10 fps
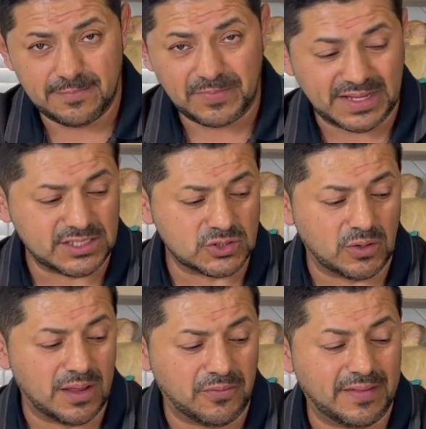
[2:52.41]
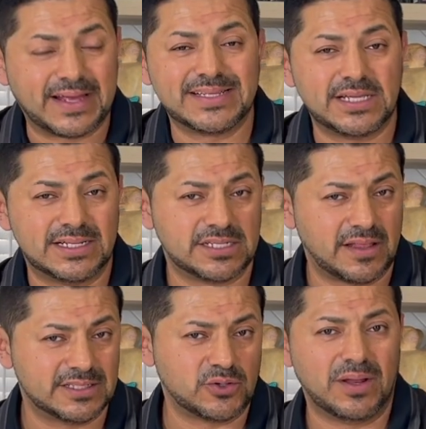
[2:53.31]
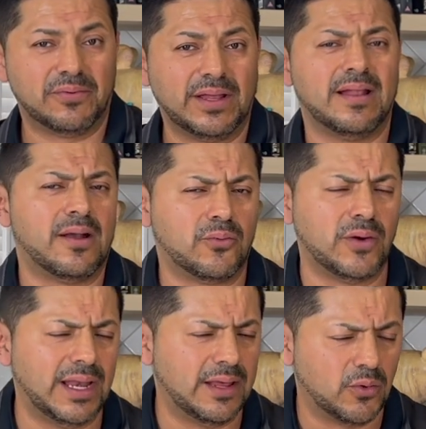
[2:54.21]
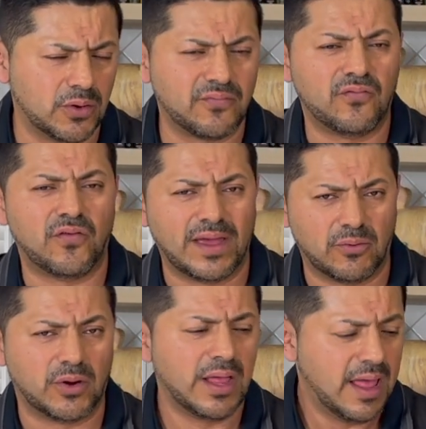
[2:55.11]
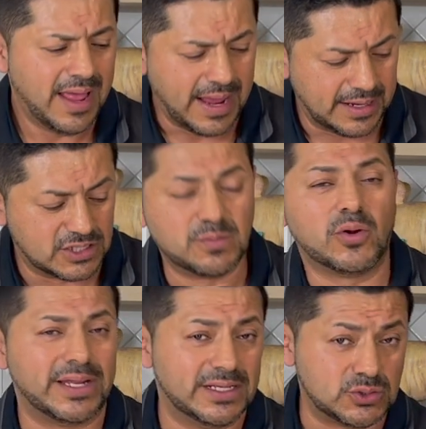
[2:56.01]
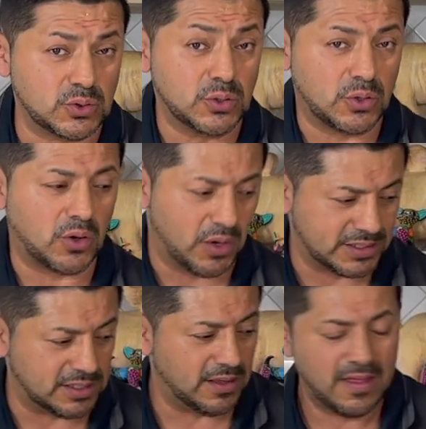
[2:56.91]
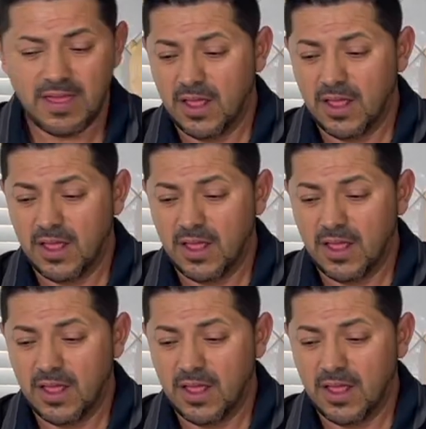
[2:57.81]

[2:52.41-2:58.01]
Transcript: This is gonna be the catalyst that is gonna bring a really good flavor and smokiness to your cocktail.